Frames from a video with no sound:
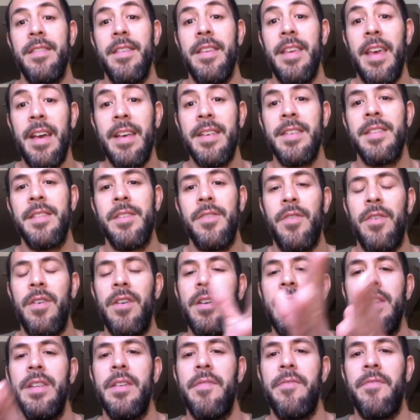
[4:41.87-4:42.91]
Yes, there
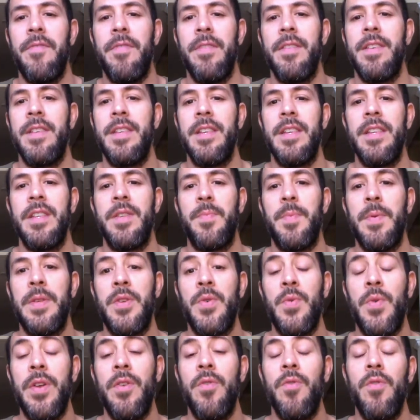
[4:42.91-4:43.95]
are differences
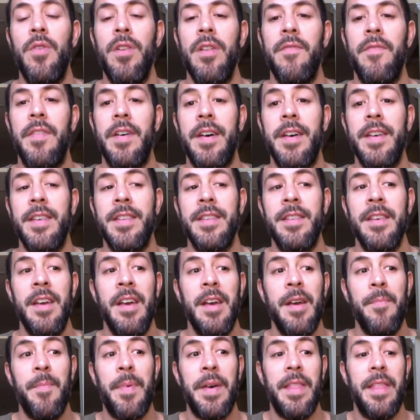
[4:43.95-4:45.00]
between all of us,
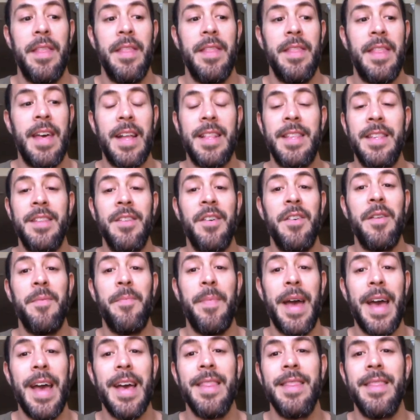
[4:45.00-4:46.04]
but that's not a
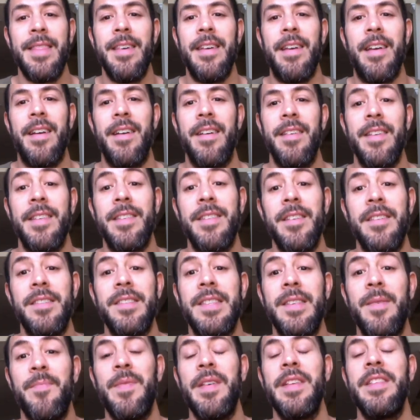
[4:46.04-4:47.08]
bad thing. That's not
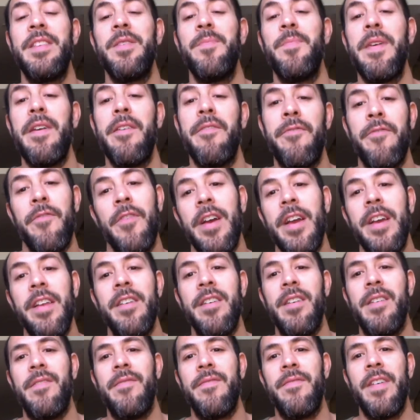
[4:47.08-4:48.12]
something to be afraid
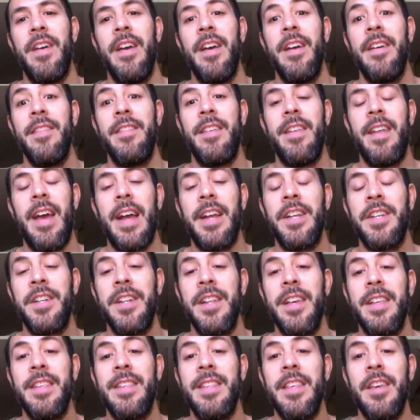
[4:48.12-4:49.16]
of. That
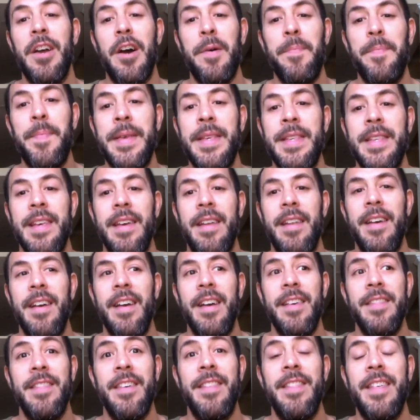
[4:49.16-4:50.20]
actually it's the opposite,
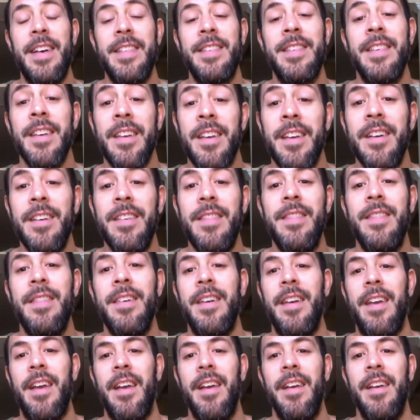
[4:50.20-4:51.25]
that that's a good
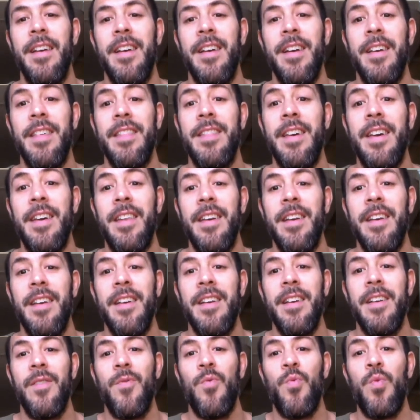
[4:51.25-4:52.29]
thing, that
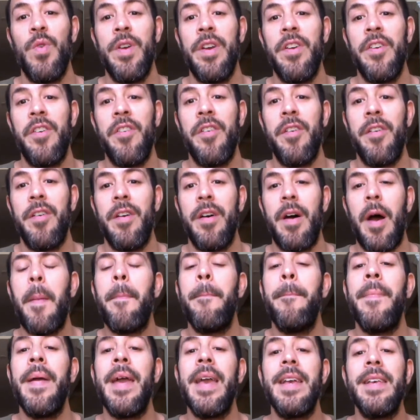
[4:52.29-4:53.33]
we're
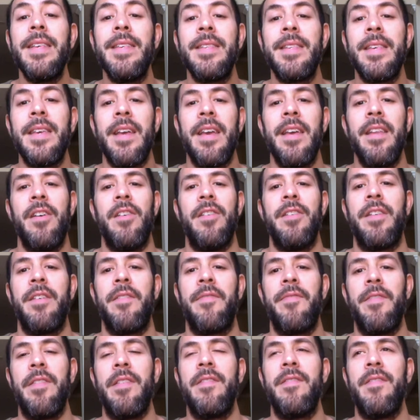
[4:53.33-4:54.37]
amazing in our
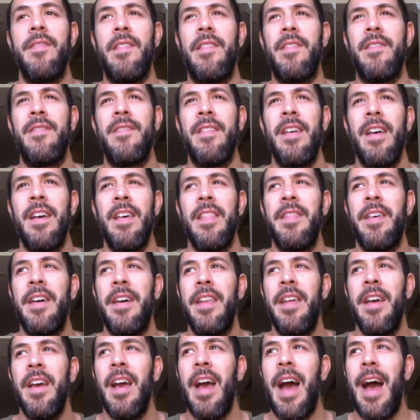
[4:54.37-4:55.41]
differences,
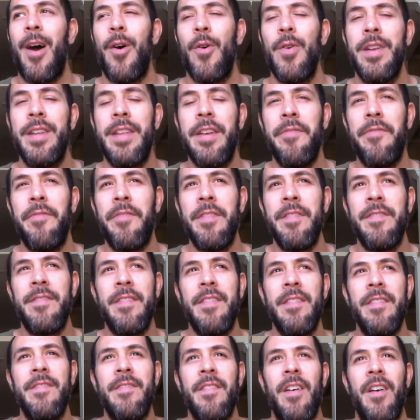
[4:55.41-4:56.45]
that our
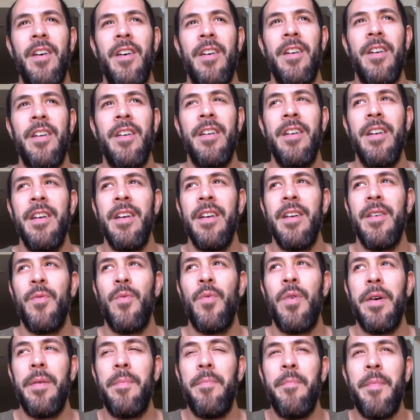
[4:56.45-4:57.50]
differences are
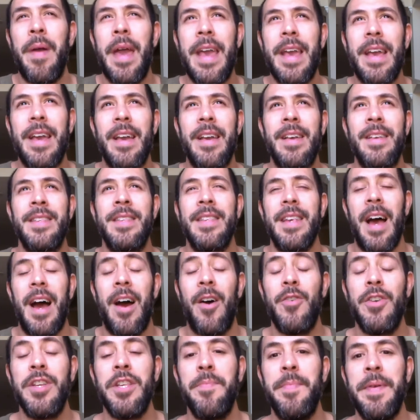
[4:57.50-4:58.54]
what makes
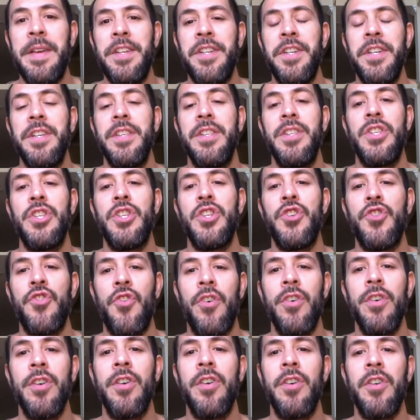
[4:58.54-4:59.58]
our species
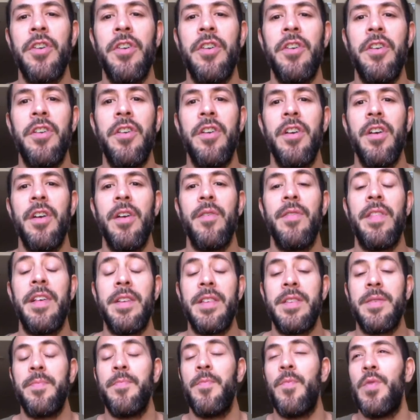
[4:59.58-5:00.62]
stronger,
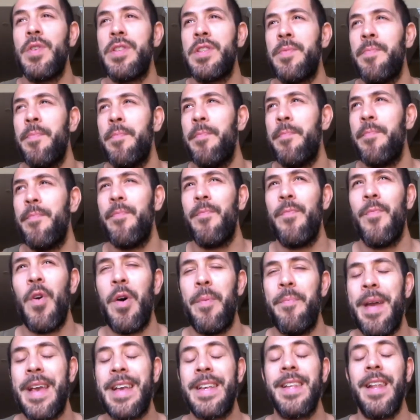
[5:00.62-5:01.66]
That's what
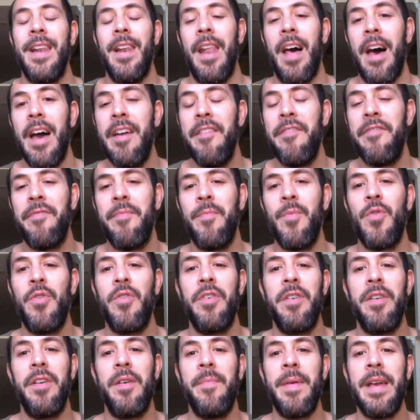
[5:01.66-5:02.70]
makes life
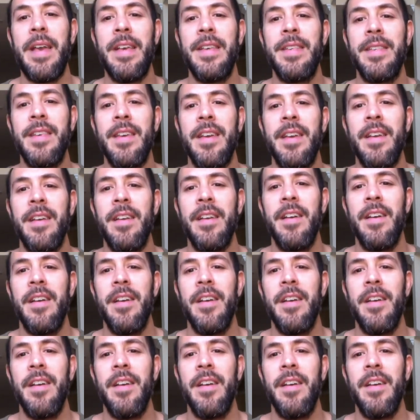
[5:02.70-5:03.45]
more amazing.